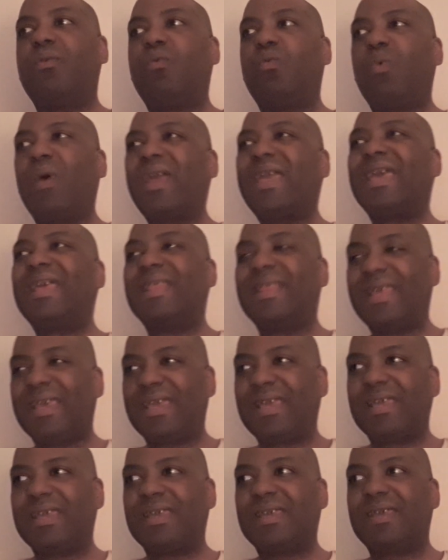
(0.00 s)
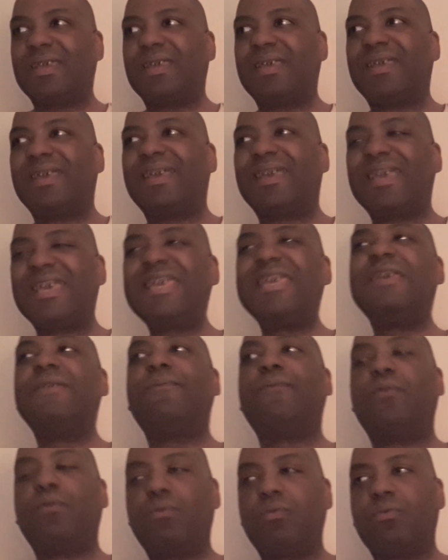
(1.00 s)
Wickedly.
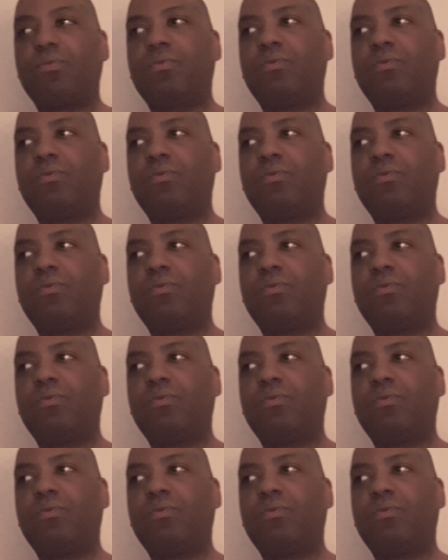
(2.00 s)
Evil.